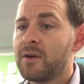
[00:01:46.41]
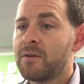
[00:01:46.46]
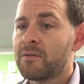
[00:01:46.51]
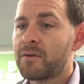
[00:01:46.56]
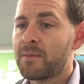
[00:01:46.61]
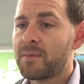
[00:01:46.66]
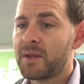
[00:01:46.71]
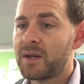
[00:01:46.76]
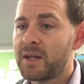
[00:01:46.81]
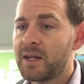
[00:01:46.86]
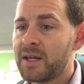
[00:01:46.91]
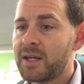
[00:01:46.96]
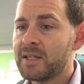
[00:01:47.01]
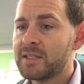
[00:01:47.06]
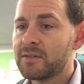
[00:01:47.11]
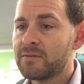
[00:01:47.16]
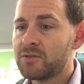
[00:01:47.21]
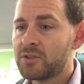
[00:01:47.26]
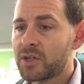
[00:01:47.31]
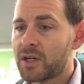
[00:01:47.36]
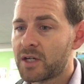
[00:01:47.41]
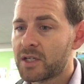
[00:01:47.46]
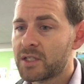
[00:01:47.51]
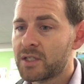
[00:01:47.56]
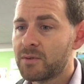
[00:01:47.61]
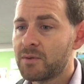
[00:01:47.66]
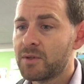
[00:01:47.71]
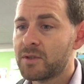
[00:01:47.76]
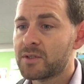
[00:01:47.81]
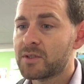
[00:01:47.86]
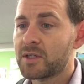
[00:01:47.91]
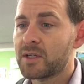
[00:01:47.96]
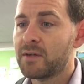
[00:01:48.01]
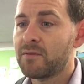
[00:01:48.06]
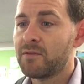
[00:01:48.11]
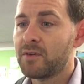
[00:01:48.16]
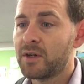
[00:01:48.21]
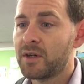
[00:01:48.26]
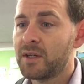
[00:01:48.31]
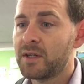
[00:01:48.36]
From the days of Joshua the son of
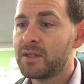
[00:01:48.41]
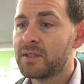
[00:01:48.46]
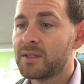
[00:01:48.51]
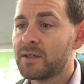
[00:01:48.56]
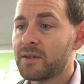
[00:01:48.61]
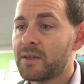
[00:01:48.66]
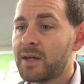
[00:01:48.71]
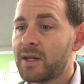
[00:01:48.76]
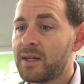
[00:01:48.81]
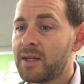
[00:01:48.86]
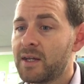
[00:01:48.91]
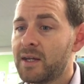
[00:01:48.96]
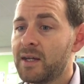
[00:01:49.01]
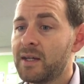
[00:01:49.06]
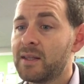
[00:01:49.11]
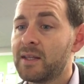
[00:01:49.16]
Nun until that day,